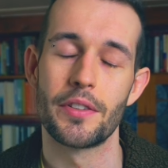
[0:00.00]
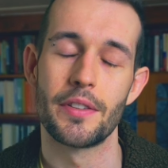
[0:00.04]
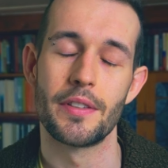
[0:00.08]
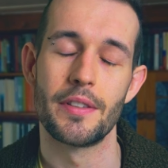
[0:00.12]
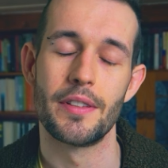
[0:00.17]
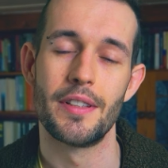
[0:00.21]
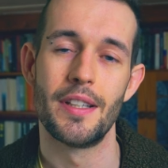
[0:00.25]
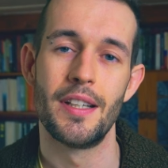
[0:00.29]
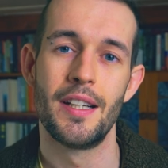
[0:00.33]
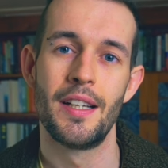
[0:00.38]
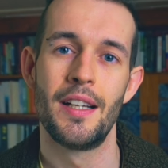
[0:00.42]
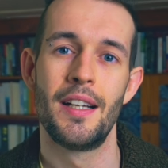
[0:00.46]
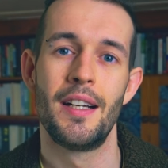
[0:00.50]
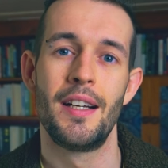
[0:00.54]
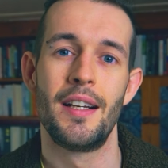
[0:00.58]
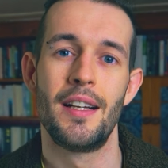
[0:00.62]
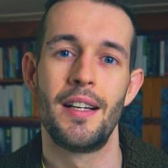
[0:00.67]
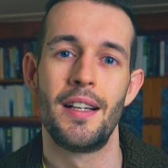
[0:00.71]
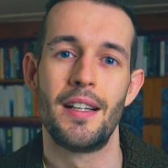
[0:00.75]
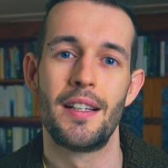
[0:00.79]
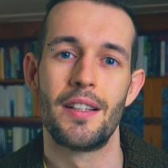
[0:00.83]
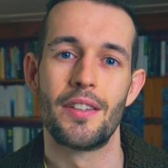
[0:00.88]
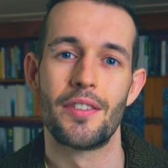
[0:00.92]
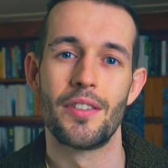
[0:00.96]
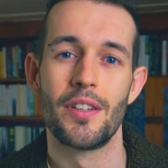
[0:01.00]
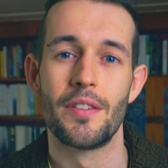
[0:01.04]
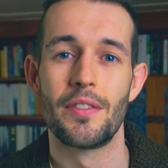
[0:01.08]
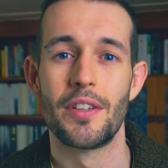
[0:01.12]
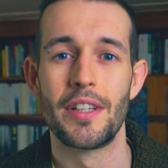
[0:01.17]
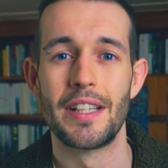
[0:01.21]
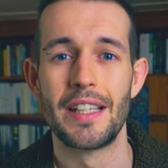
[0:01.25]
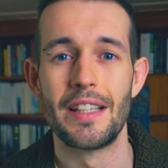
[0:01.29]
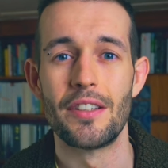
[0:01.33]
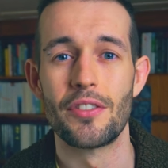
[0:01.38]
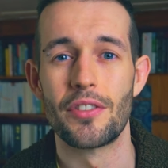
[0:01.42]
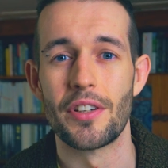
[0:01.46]
And it's not a
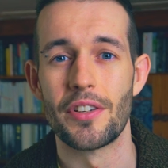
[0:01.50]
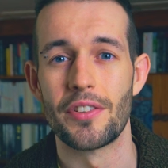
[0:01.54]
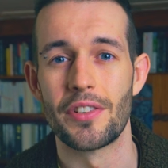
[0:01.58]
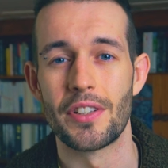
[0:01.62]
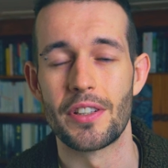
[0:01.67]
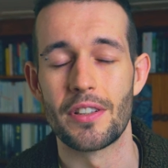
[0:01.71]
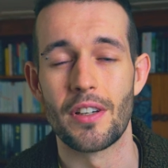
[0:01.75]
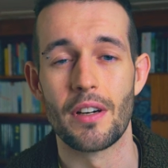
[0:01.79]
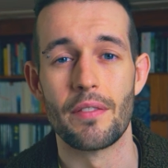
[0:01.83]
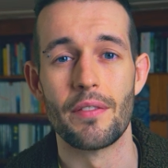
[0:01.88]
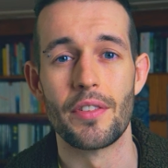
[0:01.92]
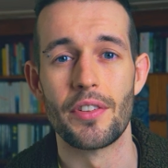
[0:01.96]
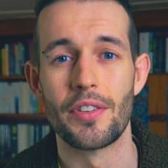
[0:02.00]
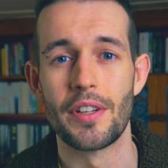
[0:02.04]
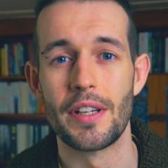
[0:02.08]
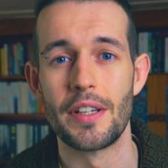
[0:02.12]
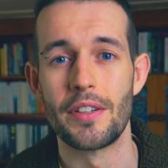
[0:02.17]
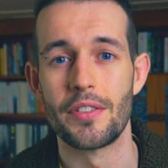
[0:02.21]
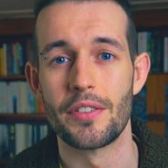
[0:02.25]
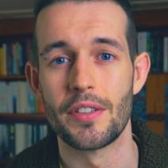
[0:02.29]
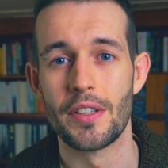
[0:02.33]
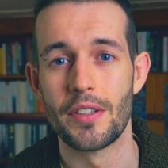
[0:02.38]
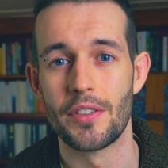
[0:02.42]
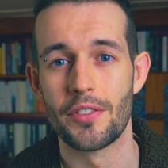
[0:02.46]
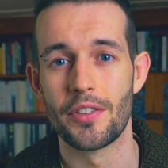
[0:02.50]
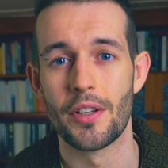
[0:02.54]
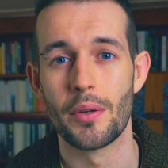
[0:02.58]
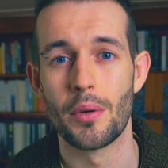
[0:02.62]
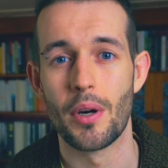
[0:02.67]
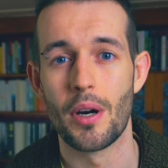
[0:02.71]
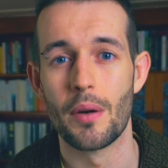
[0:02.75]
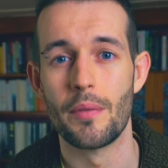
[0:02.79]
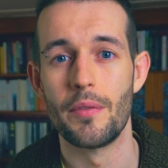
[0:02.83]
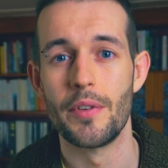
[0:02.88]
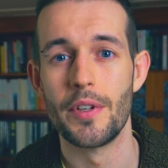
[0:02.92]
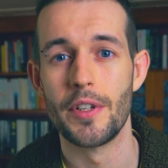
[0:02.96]
very interesting conversation. It's so
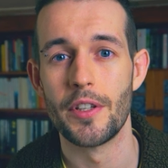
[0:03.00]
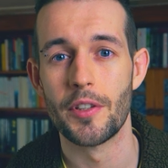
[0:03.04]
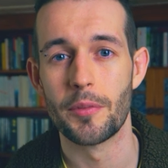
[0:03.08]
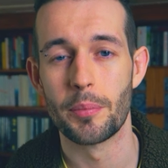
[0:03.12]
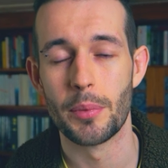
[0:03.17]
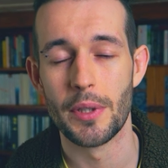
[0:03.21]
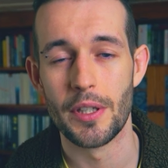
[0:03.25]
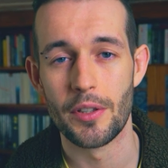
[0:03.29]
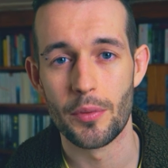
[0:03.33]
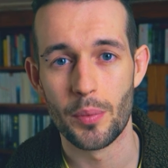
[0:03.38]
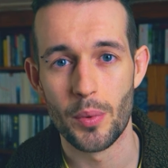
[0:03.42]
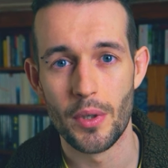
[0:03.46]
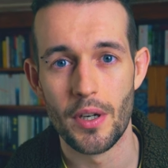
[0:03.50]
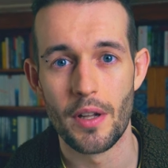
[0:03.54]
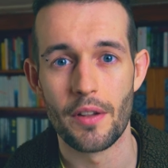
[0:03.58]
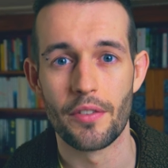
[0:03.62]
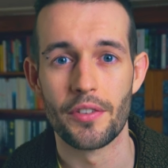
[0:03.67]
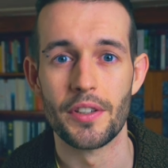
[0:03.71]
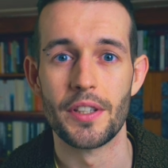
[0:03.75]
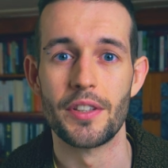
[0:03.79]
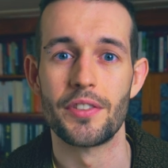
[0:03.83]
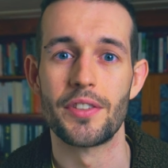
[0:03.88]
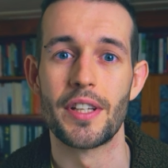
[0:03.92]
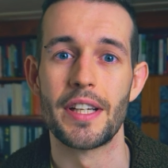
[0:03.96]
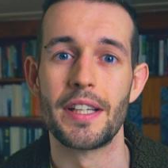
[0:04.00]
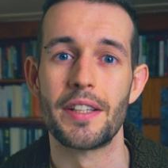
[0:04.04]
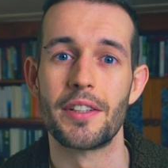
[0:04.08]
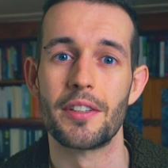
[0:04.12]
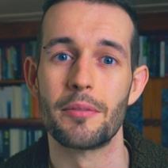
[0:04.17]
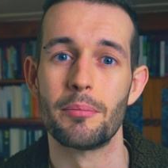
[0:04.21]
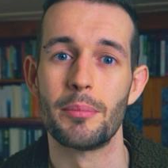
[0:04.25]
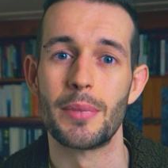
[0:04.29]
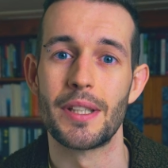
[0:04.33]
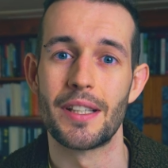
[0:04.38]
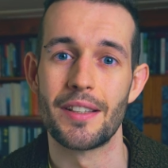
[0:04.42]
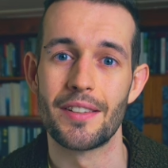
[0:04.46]
obvious, but it's worth
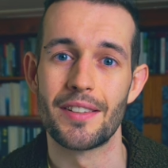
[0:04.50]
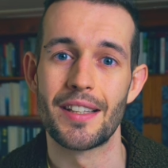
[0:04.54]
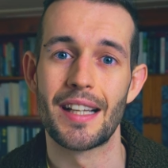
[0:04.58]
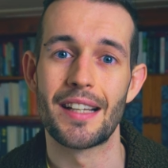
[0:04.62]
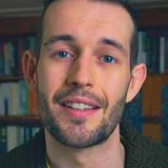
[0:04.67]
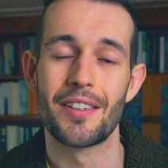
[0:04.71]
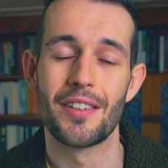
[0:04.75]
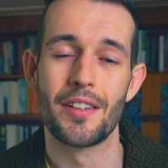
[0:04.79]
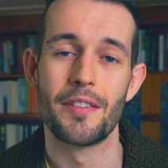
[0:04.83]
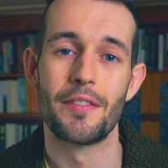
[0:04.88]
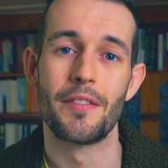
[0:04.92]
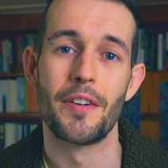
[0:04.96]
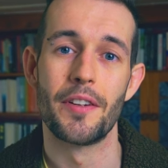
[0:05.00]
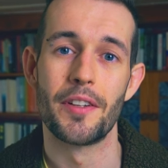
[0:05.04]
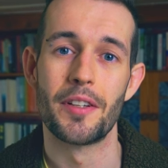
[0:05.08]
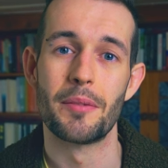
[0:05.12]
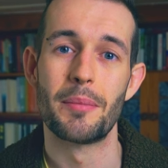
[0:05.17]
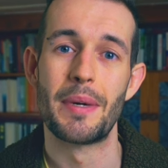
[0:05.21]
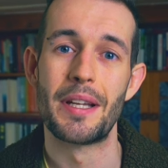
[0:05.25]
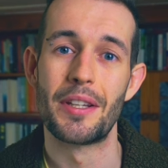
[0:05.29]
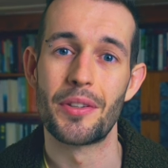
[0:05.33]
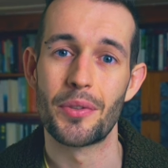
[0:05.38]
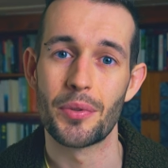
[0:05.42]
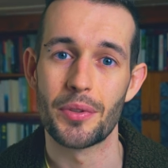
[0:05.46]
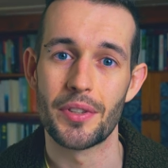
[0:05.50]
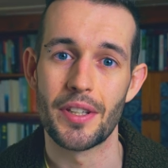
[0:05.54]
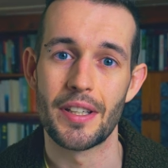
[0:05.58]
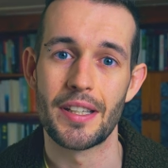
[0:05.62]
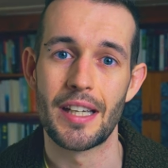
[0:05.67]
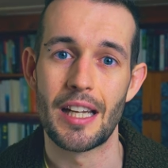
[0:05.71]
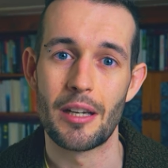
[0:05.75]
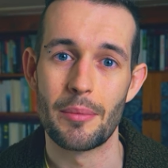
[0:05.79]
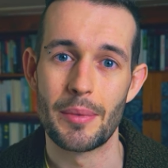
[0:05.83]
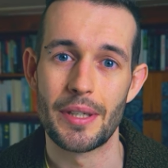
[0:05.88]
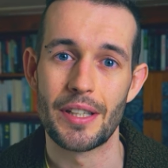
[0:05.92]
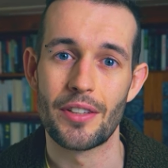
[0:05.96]
restating because that's the fundamental
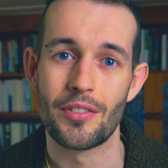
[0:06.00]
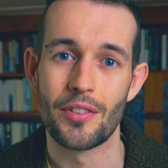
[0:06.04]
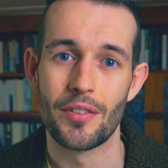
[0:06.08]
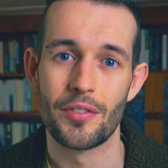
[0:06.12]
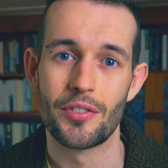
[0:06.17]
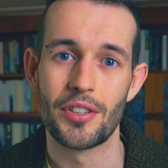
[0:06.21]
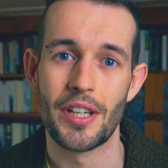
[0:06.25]
dynamics of